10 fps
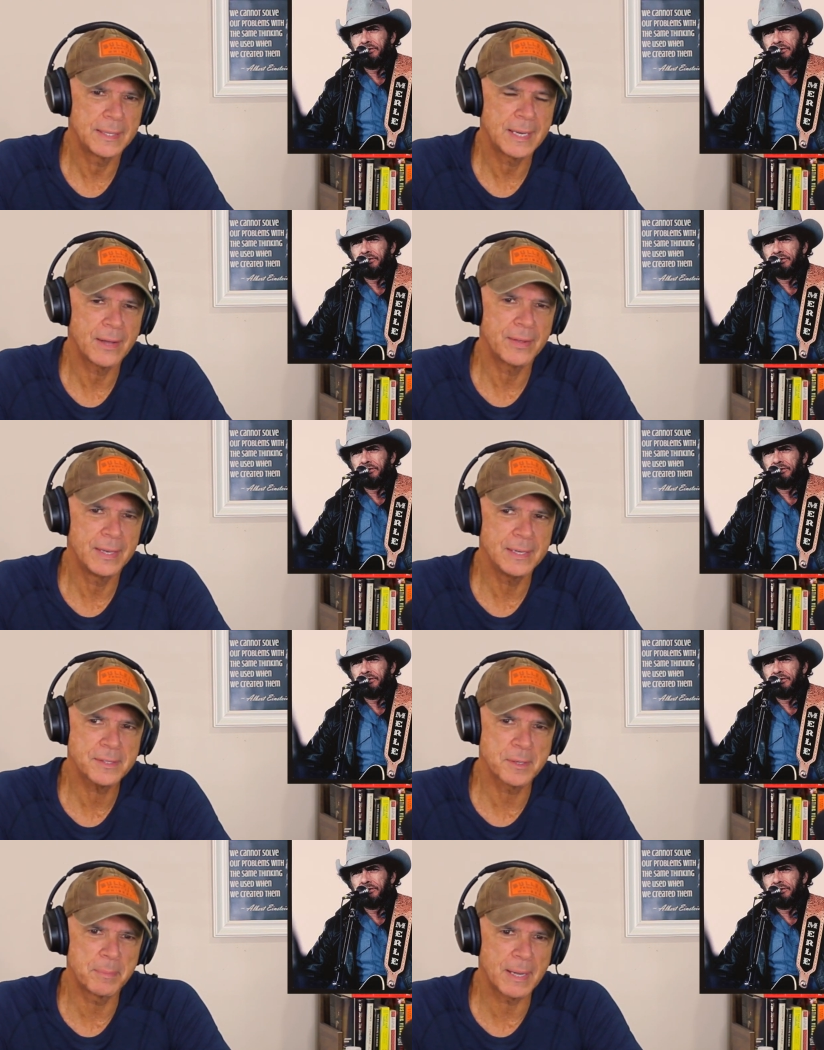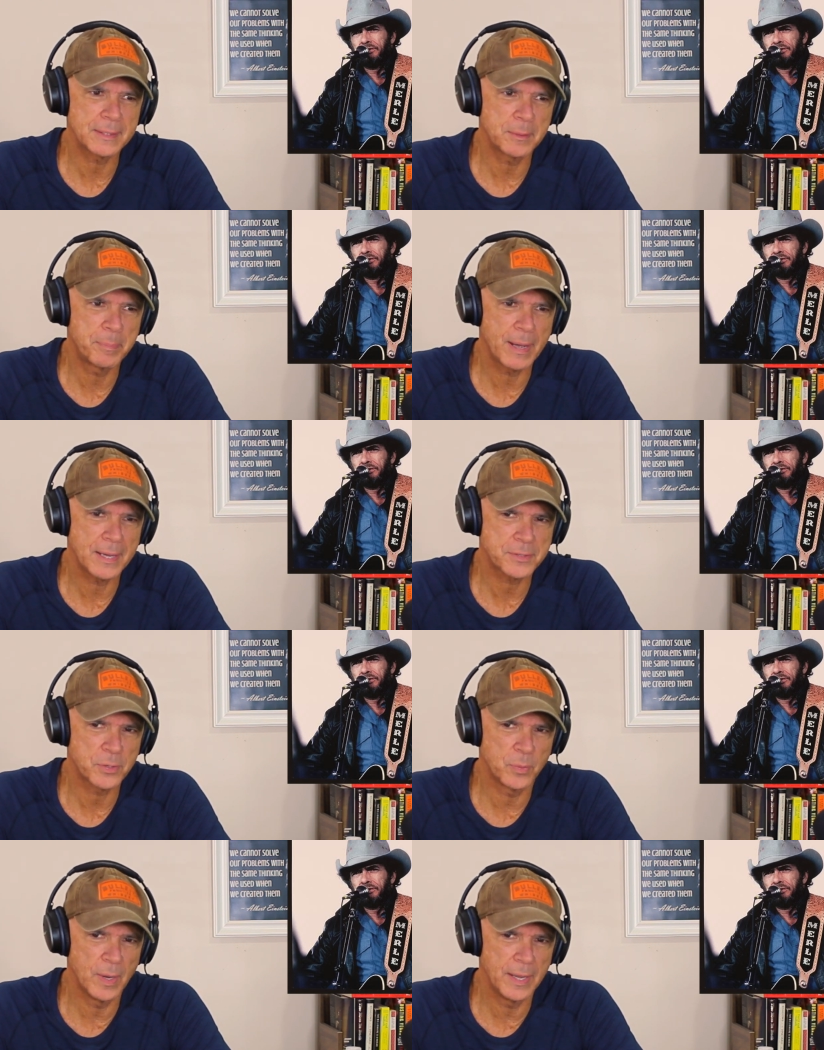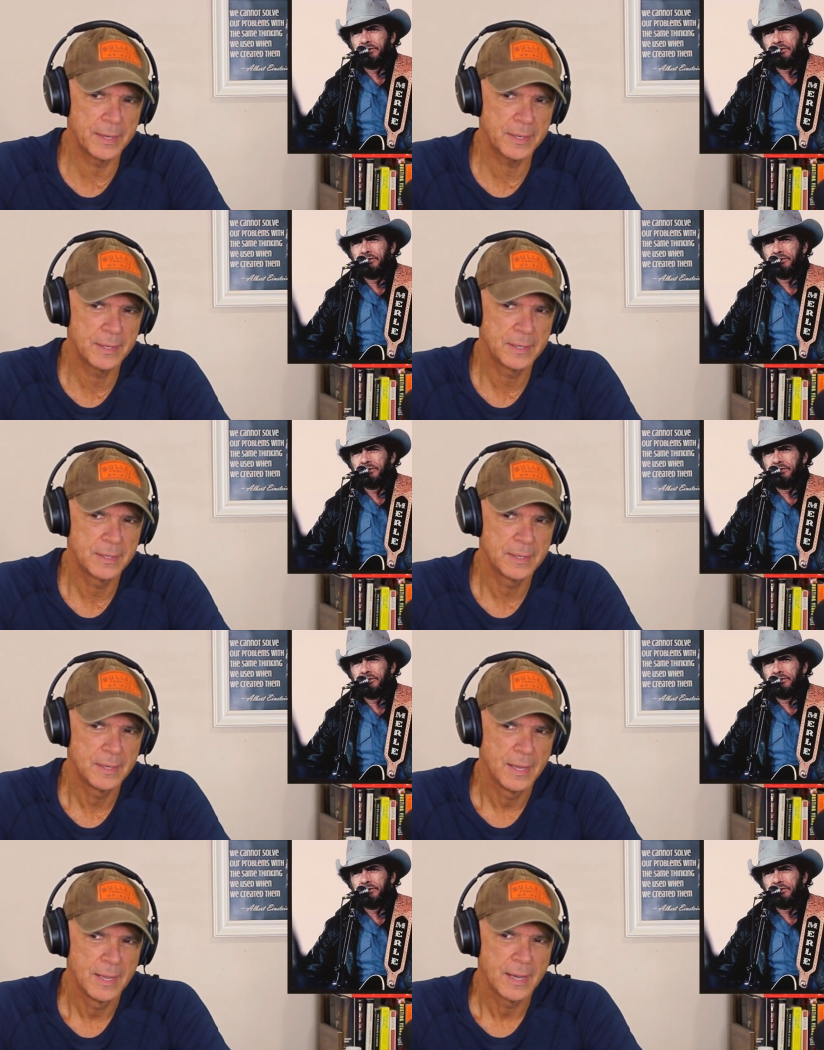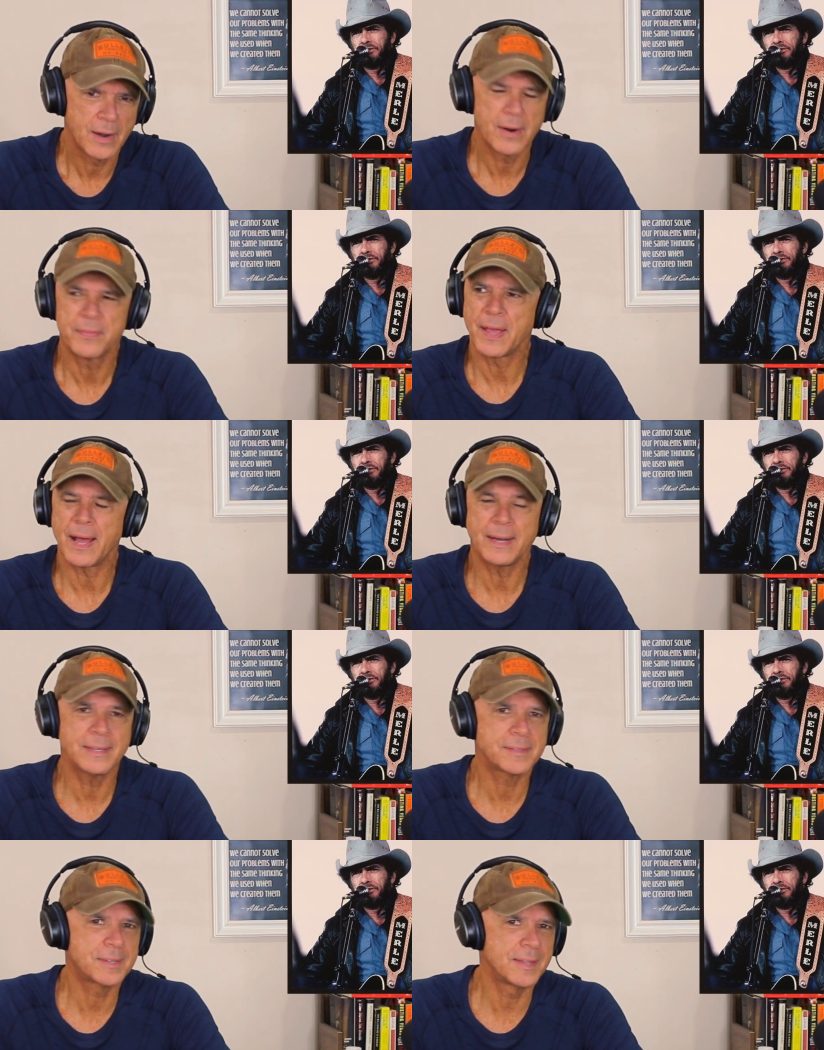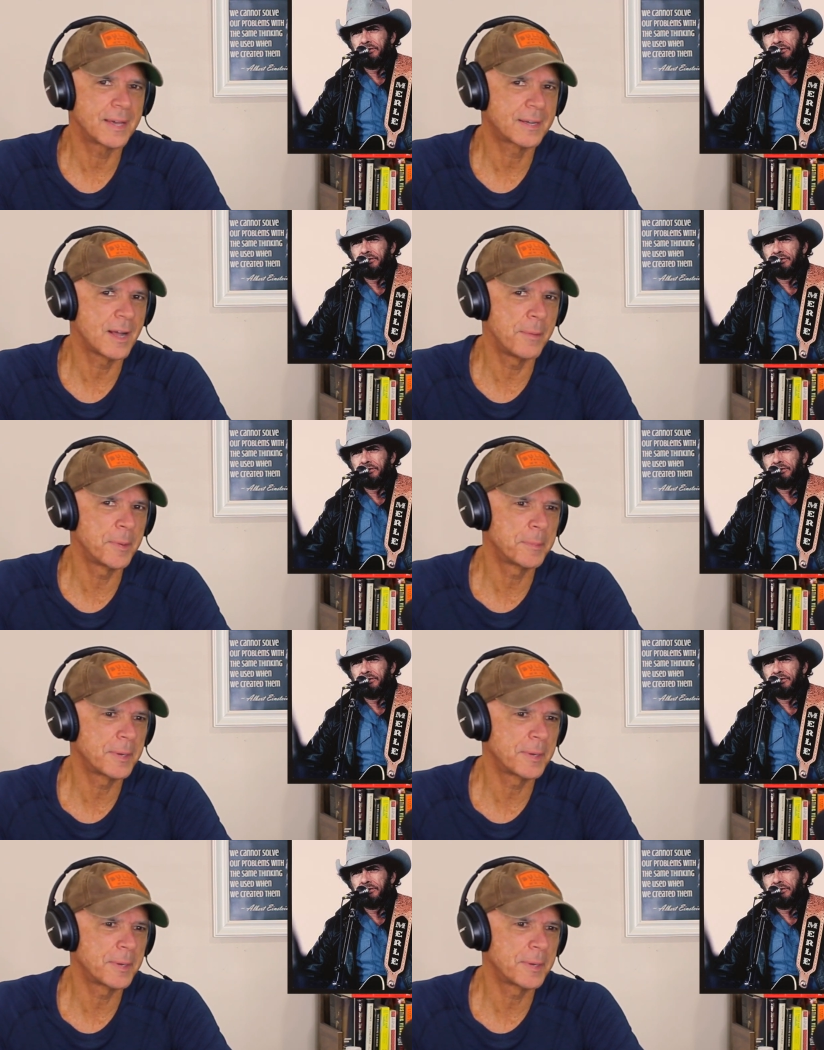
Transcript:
Speaker 1: and now he's about to pass away. All right, I didn't see that coming